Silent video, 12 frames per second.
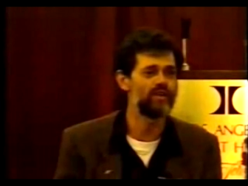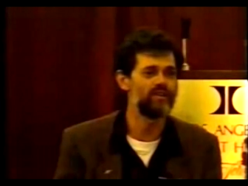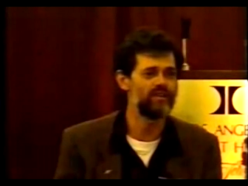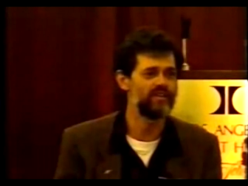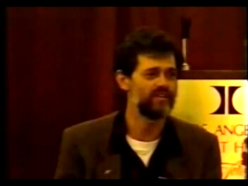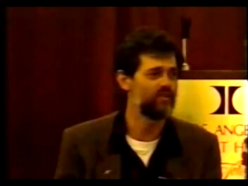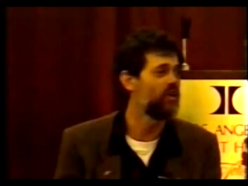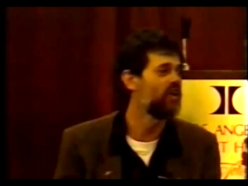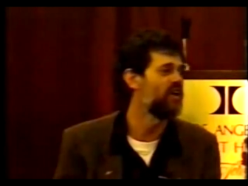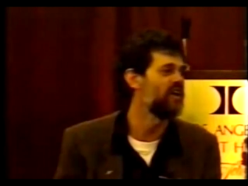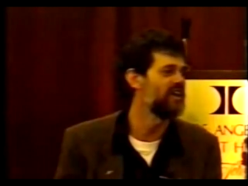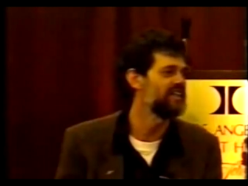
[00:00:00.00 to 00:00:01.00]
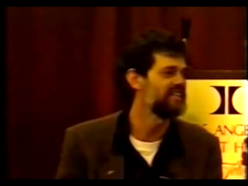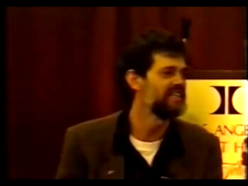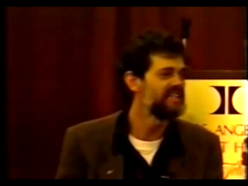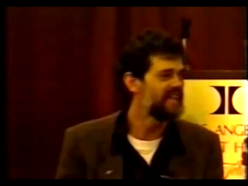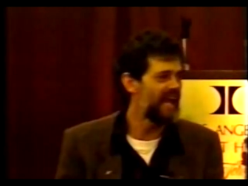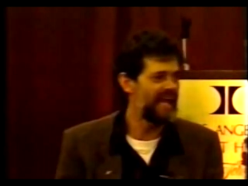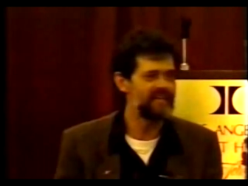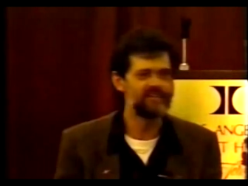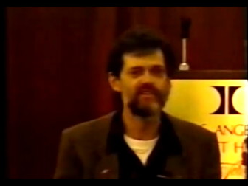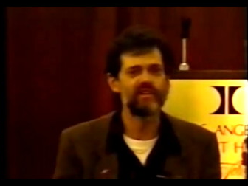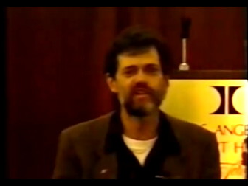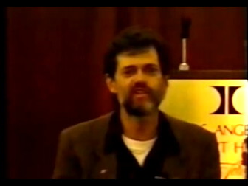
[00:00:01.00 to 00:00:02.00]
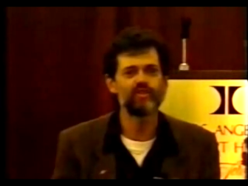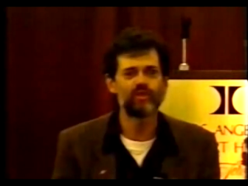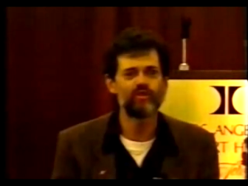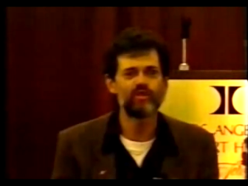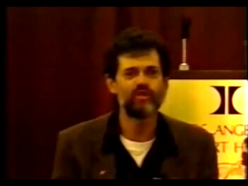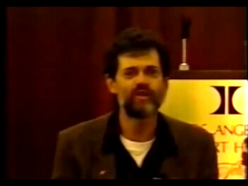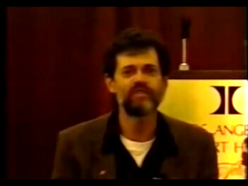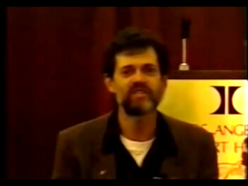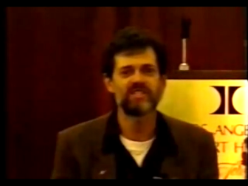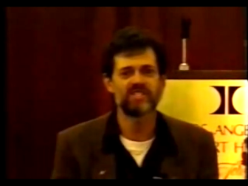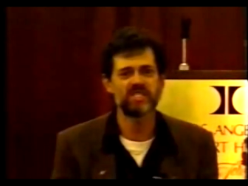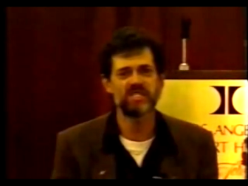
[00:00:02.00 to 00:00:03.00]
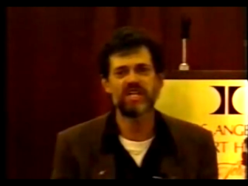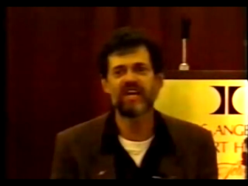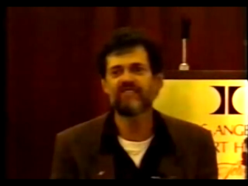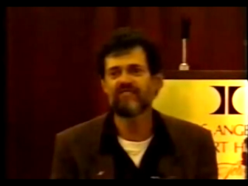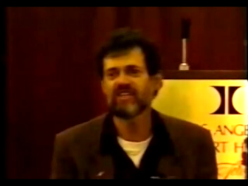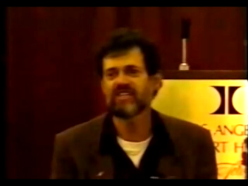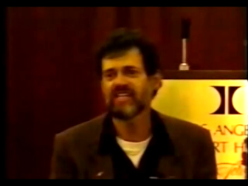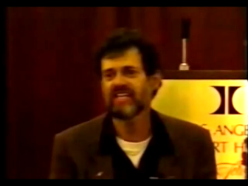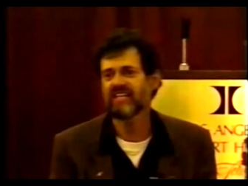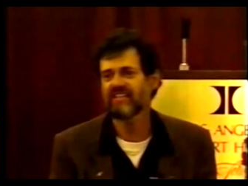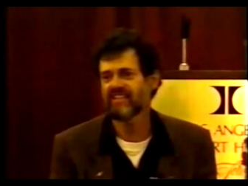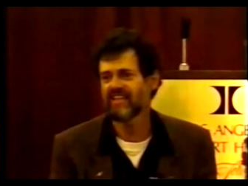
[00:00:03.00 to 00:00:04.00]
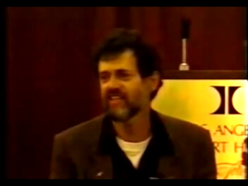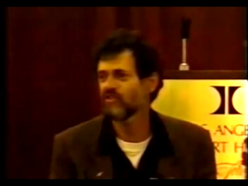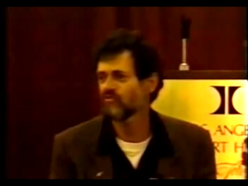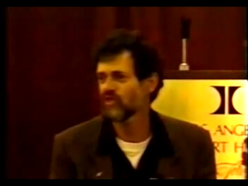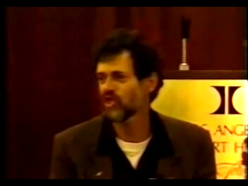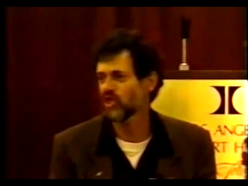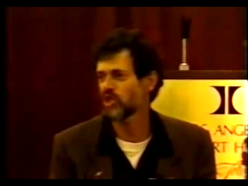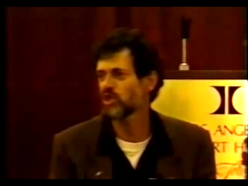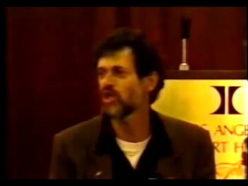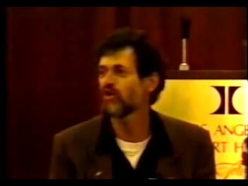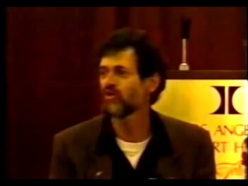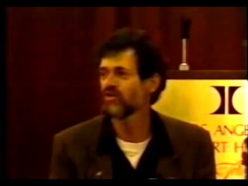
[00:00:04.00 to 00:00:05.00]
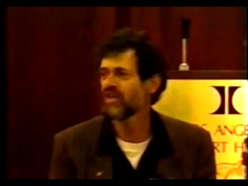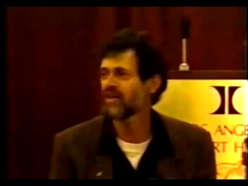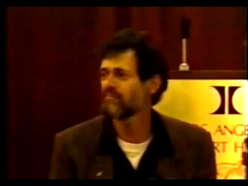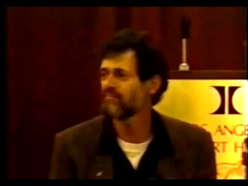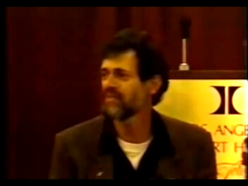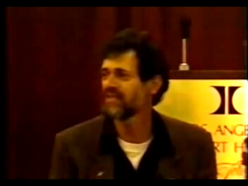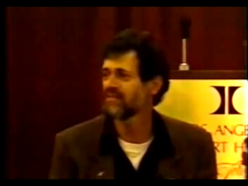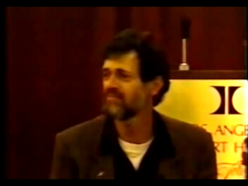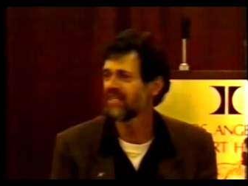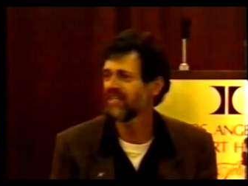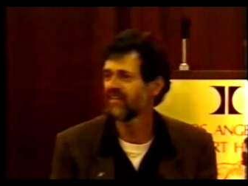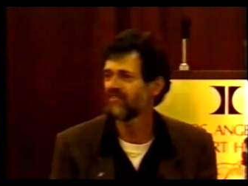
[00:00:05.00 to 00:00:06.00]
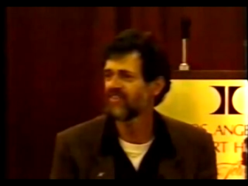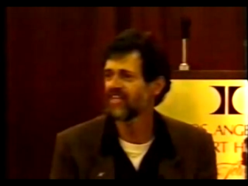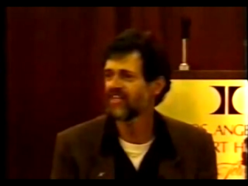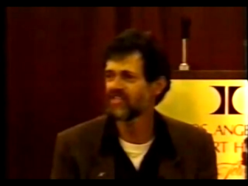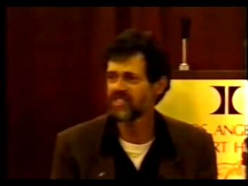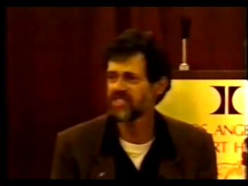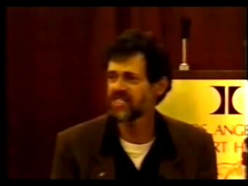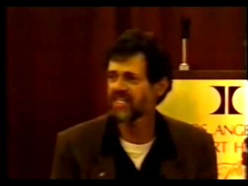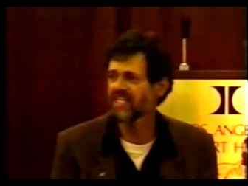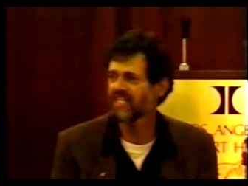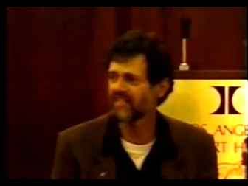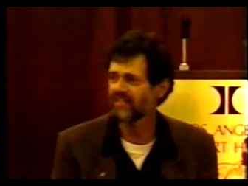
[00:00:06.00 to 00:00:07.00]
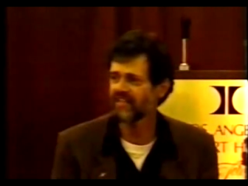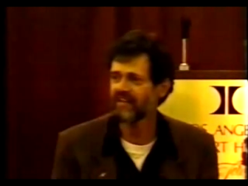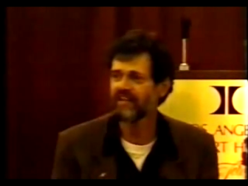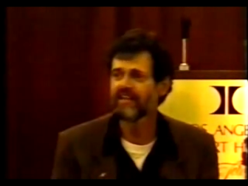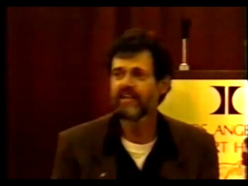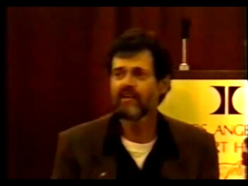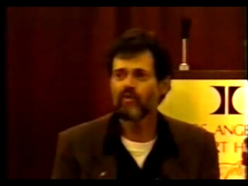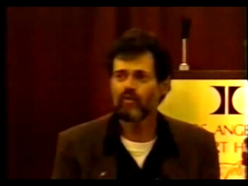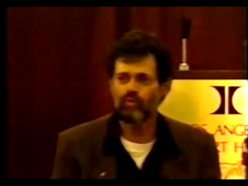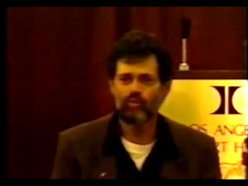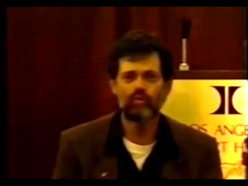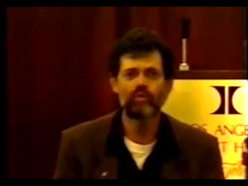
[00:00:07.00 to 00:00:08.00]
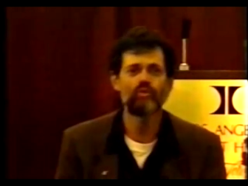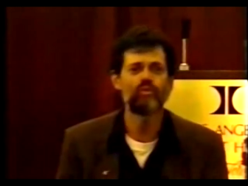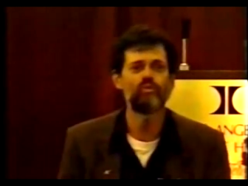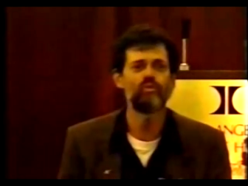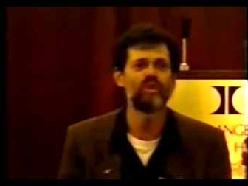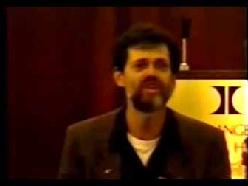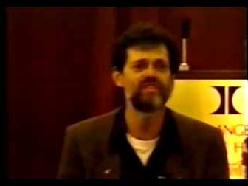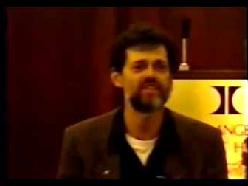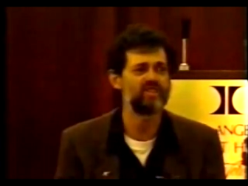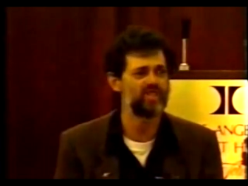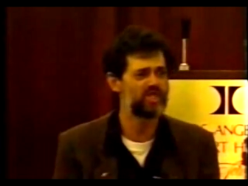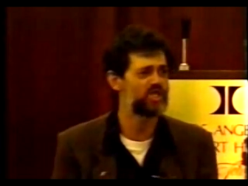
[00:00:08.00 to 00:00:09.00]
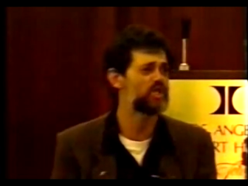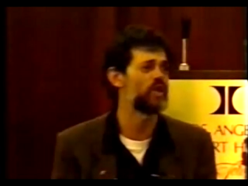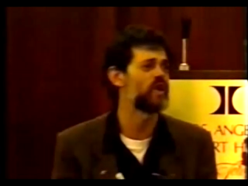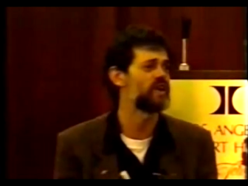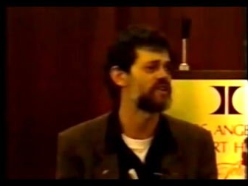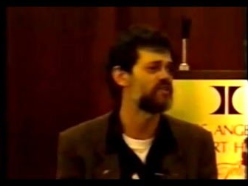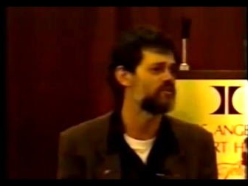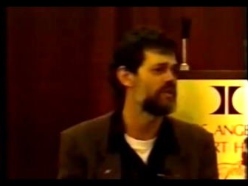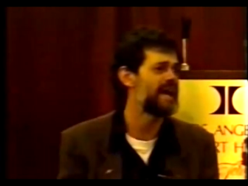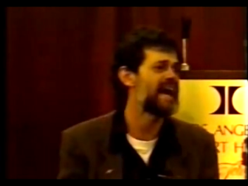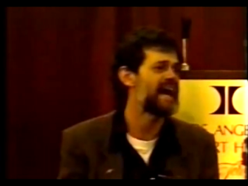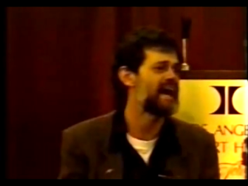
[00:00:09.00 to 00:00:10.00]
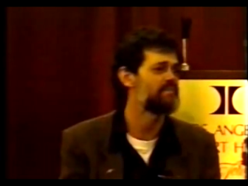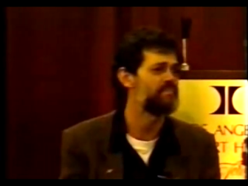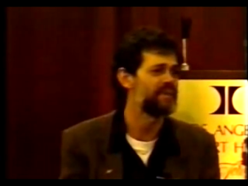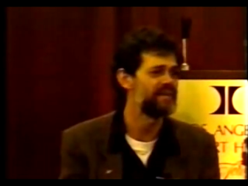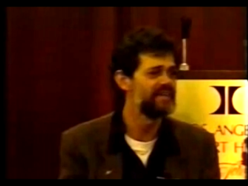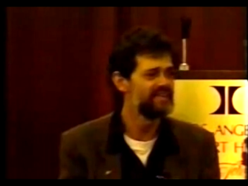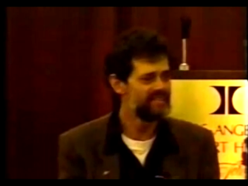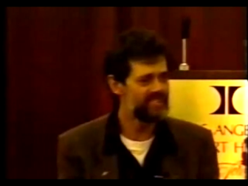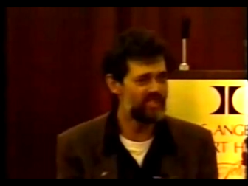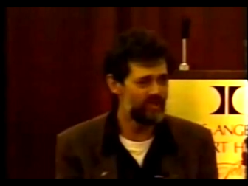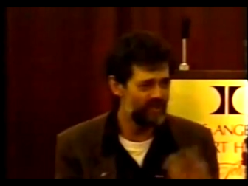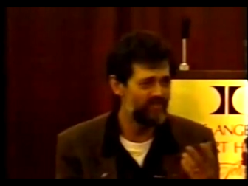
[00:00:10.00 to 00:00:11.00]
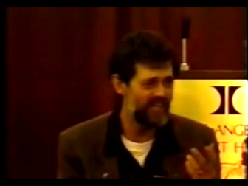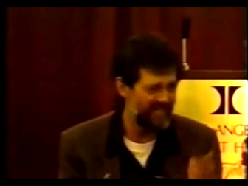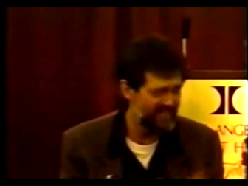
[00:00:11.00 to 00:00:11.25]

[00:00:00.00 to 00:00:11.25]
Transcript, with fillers: world at all. And, you know, you haven't discovered anything. You've just shown up in the middle of their scene uh, with a distorted rap, sort of